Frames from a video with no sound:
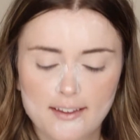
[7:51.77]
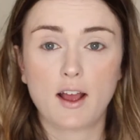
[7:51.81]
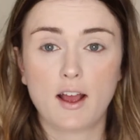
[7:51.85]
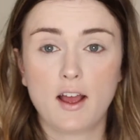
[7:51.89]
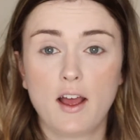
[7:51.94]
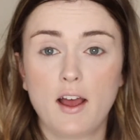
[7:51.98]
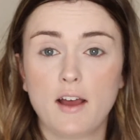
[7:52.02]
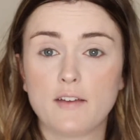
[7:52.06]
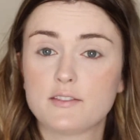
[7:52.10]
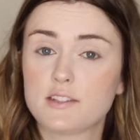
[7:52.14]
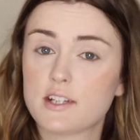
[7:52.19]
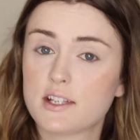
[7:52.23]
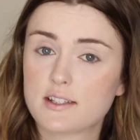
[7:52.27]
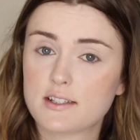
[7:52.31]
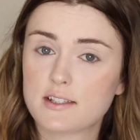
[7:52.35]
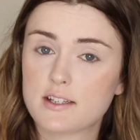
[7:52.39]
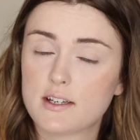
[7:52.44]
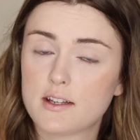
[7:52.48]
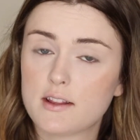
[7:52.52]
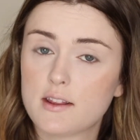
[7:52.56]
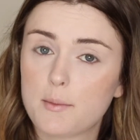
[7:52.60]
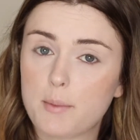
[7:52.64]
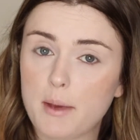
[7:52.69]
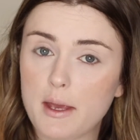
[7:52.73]
I have
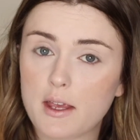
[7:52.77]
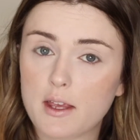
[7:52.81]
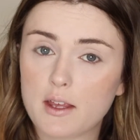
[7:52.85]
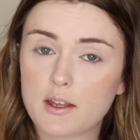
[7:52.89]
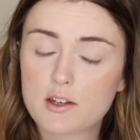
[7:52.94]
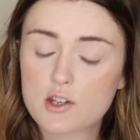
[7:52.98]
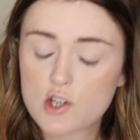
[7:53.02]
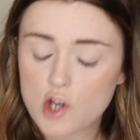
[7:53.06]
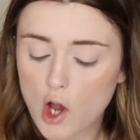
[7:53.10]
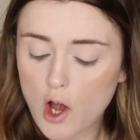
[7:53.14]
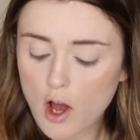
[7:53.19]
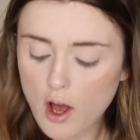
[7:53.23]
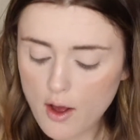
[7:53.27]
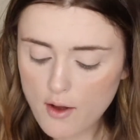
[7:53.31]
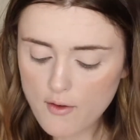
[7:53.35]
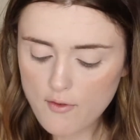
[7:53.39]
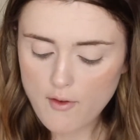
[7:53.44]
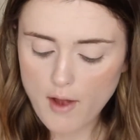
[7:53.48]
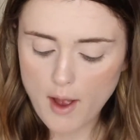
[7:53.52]
dusted the bakage off.